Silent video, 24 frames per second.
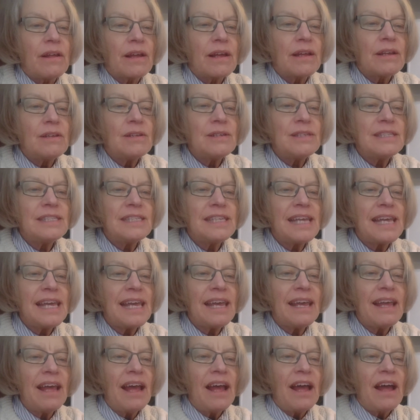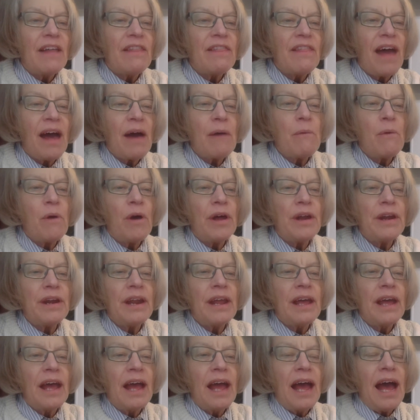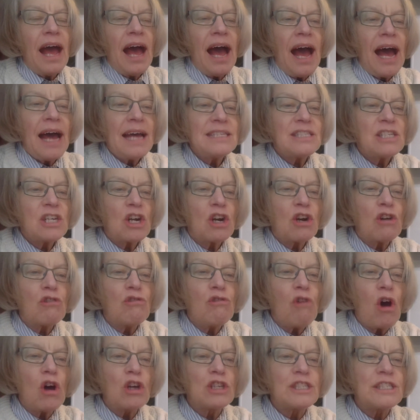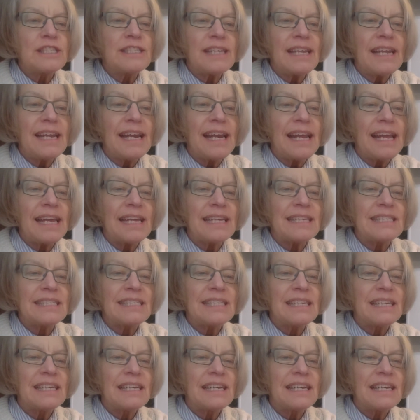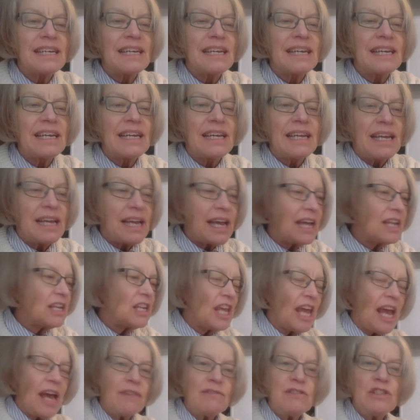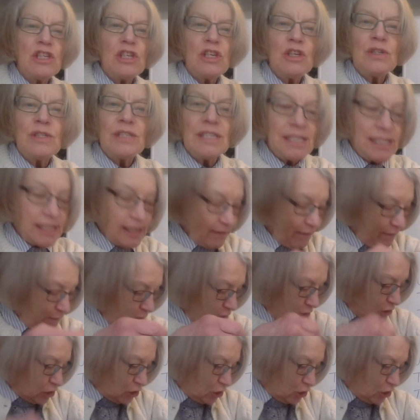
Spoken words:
You see, that one has a cross in it. And you have to use a different